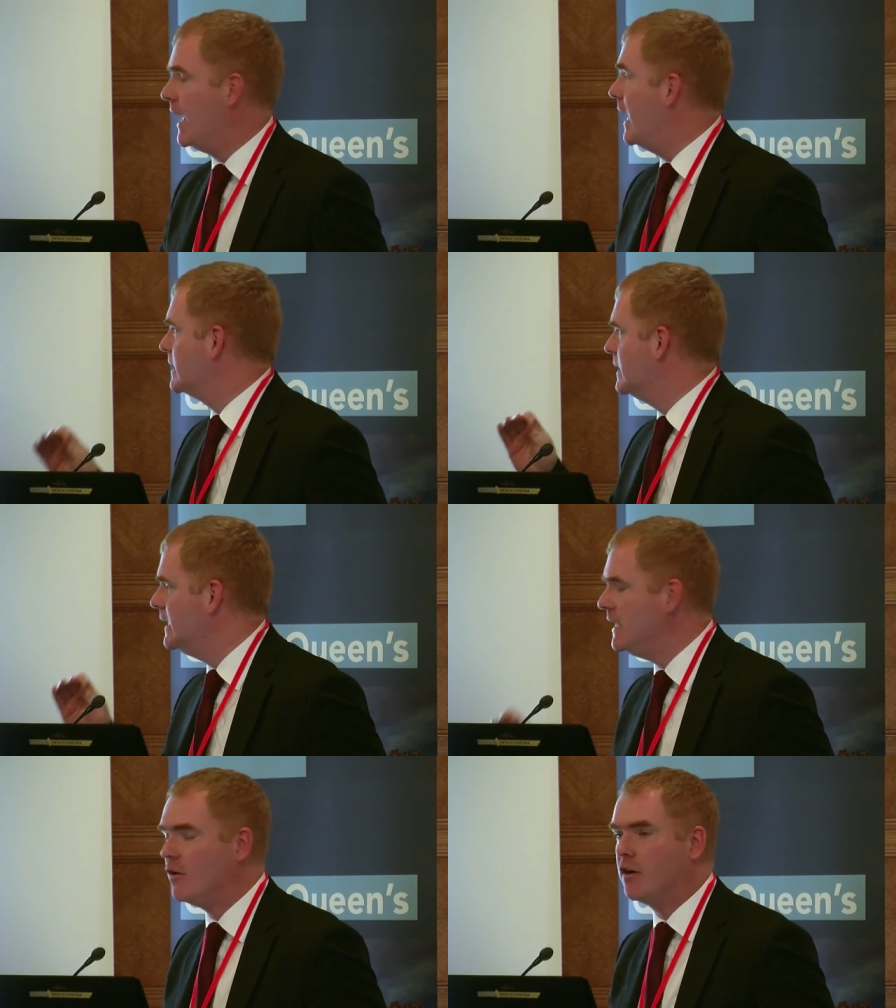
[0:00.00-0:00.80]
as
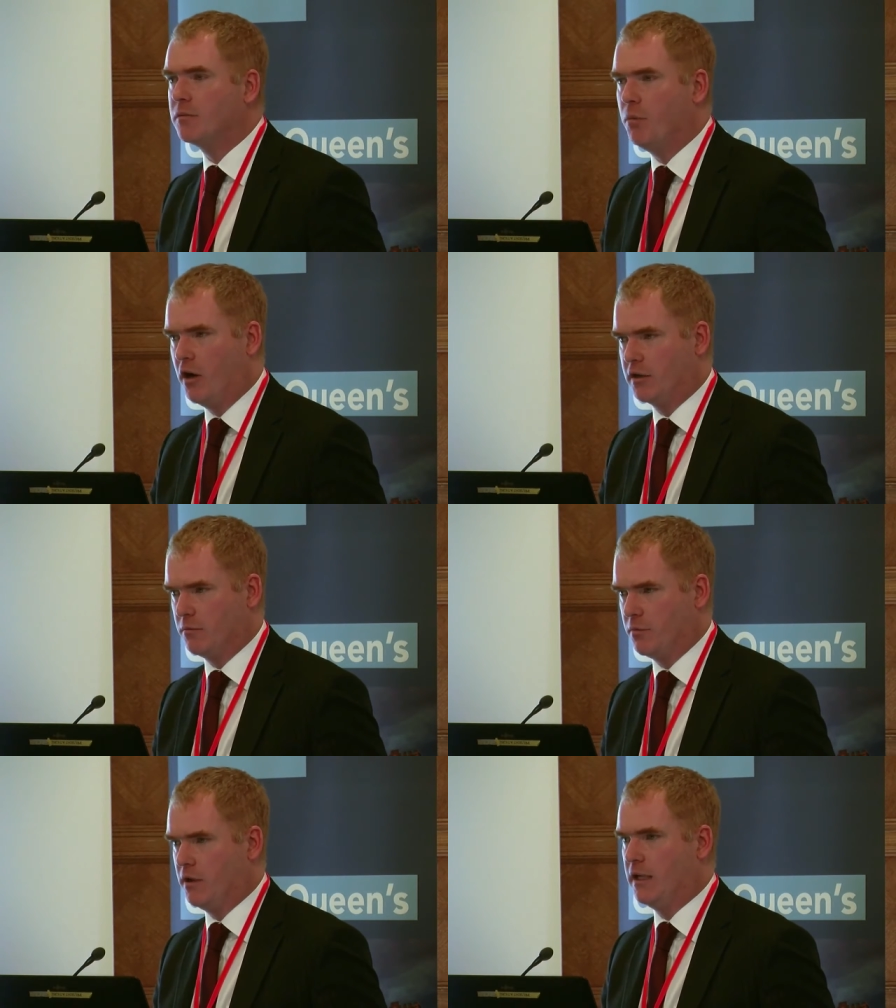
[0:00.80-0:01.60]
near as
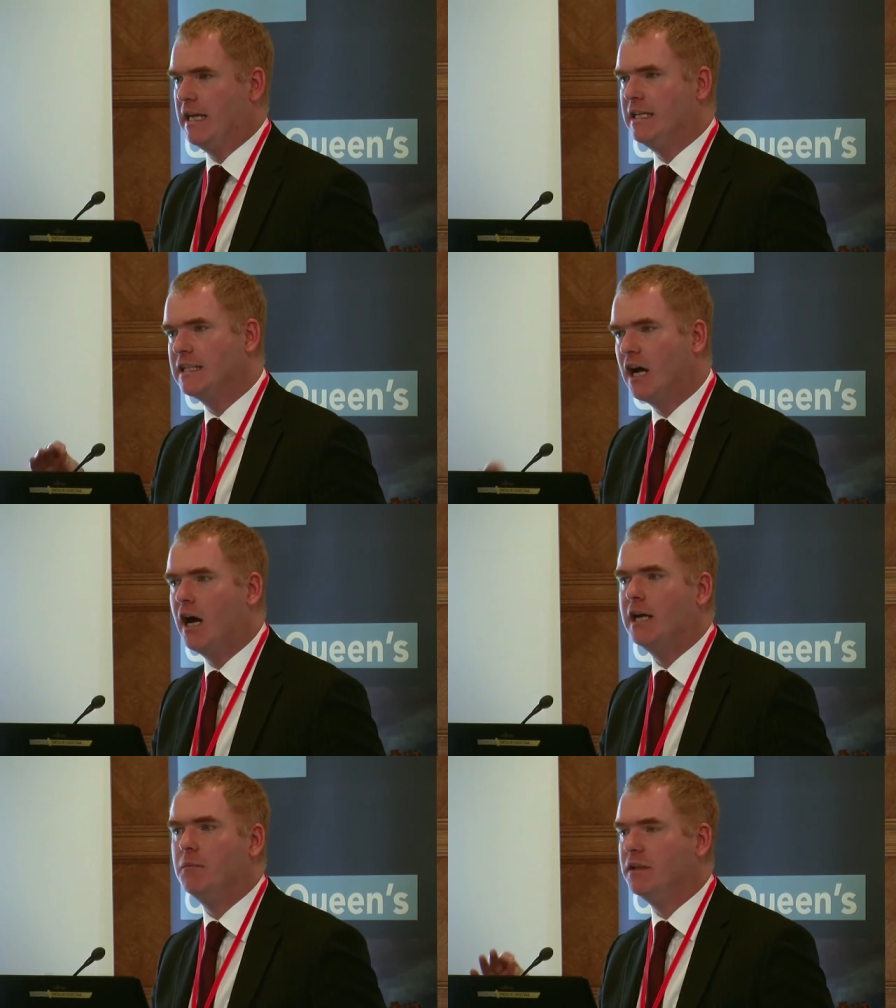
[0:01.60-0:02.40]
possible in
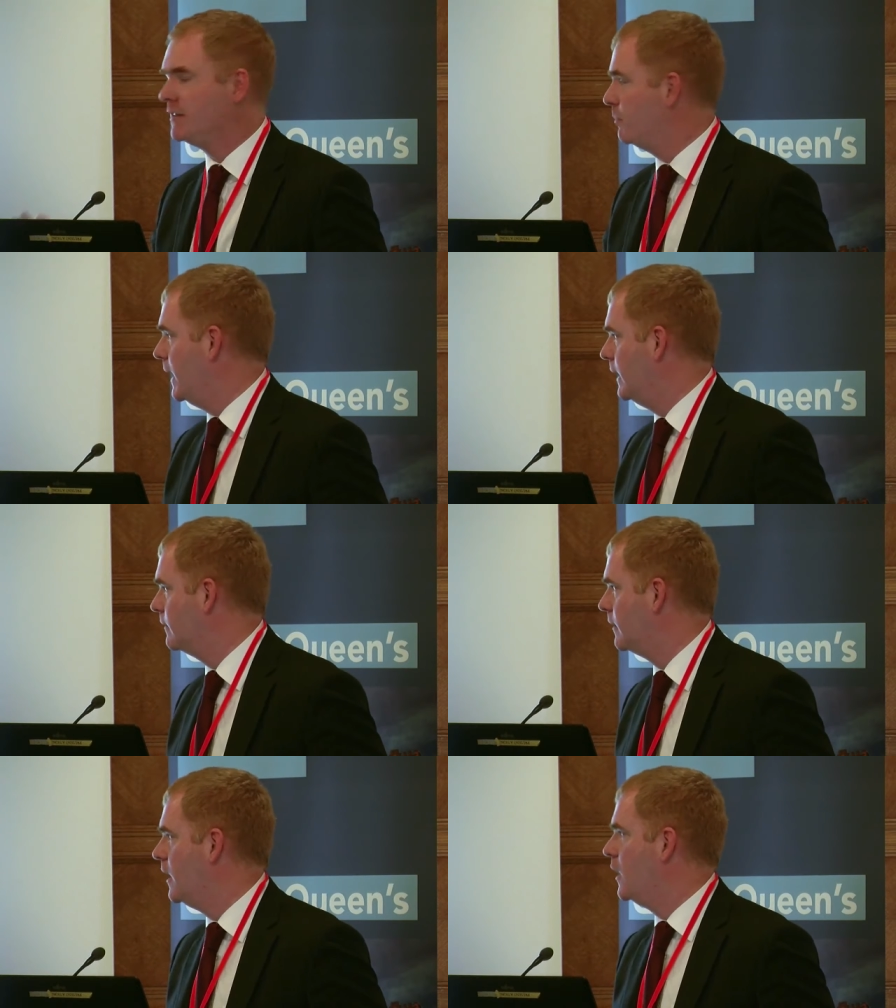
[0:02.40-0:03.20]
time and
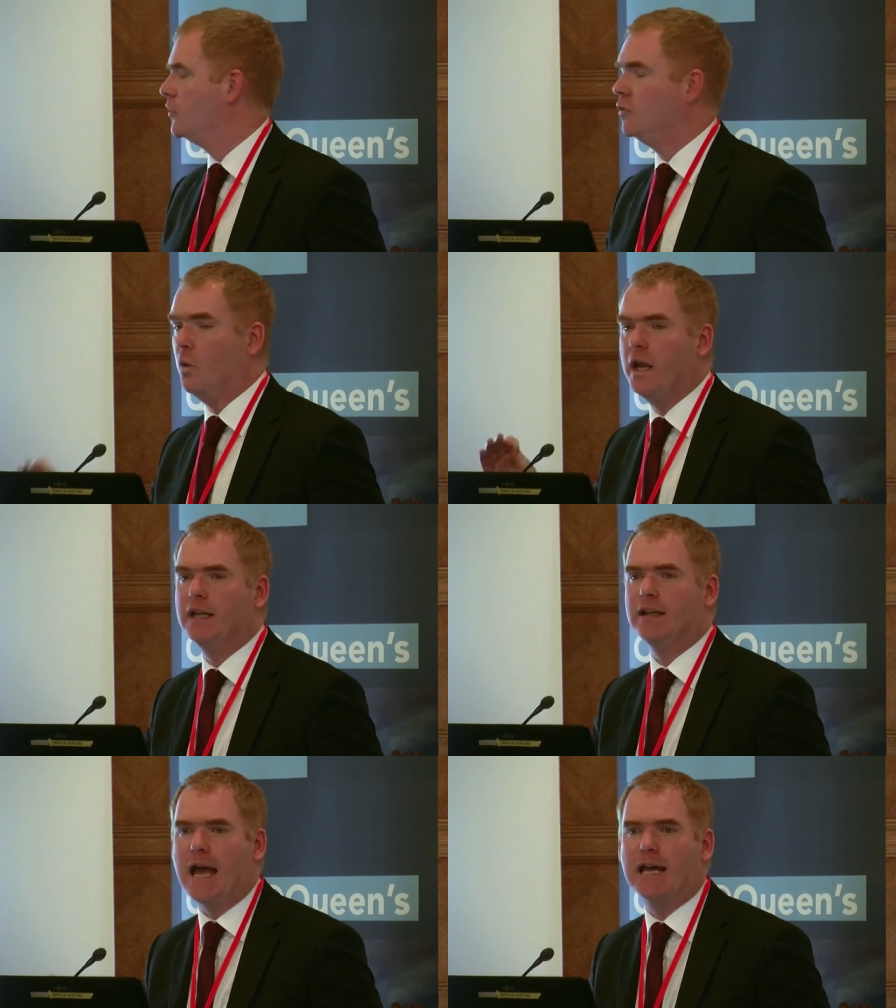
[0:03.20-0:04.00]
space to when
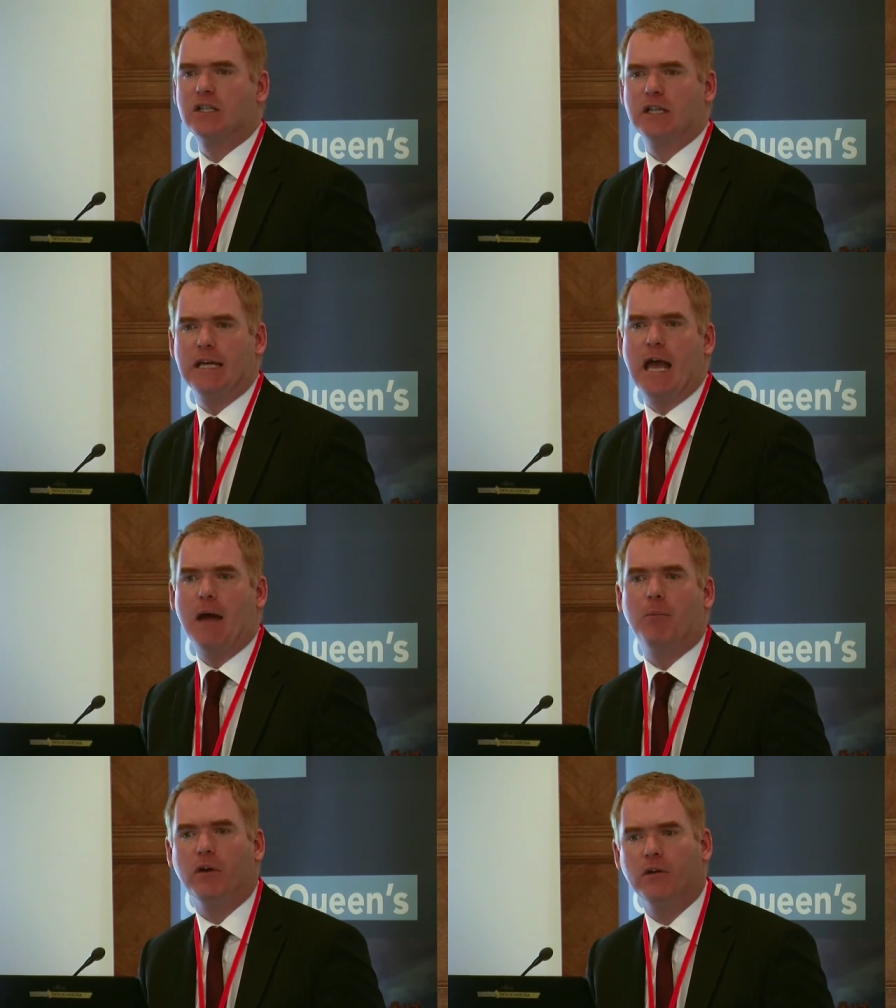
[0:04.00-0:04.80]
it actually
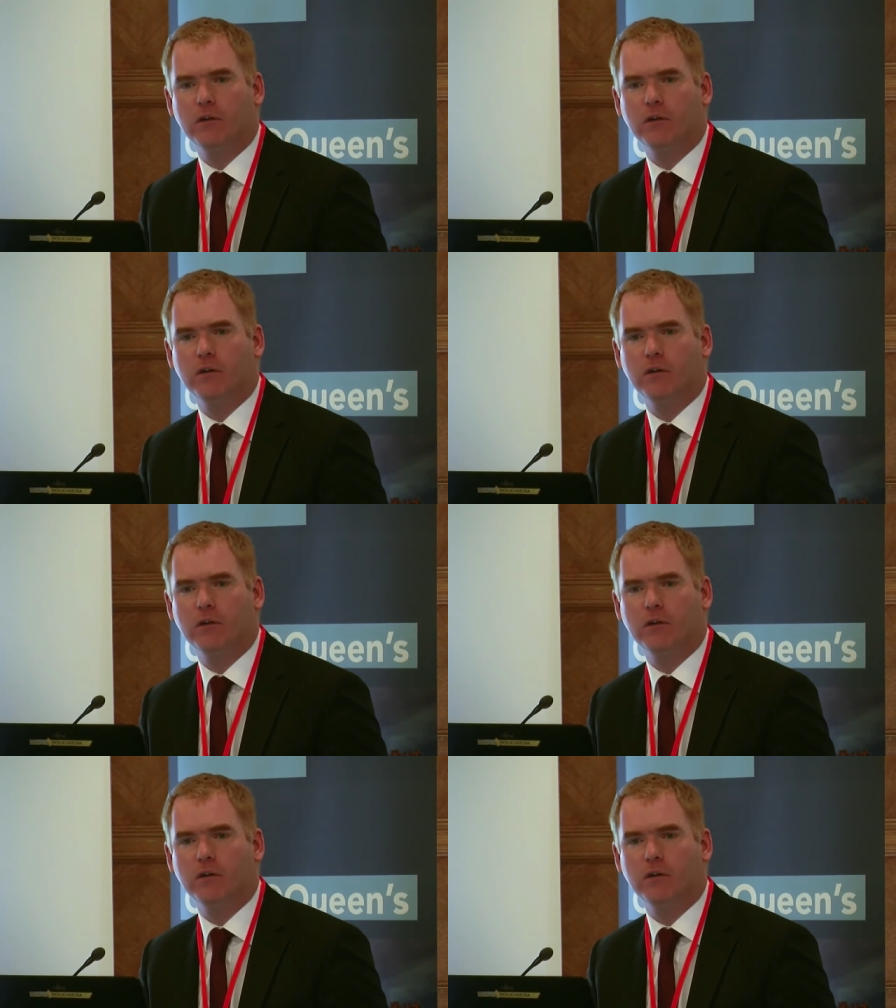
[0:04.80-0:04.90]
happened.